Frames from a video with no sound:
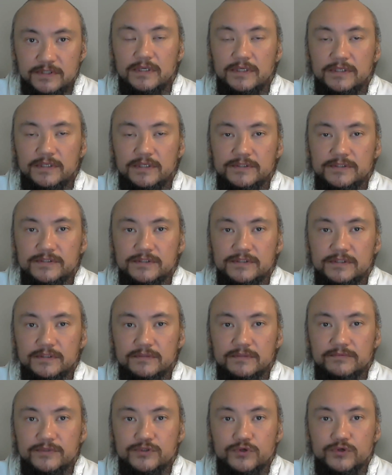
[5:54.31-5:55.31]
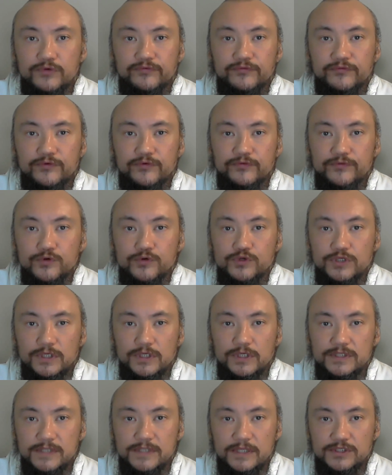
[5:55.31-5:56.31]
It is reserved for future
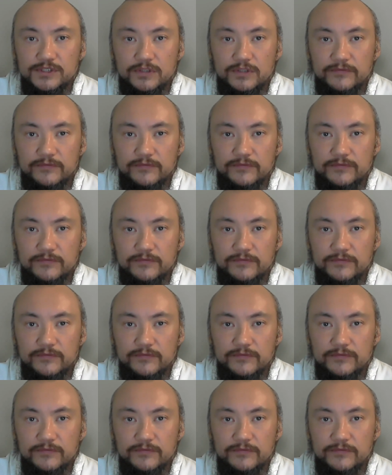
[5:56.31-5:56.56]
ascension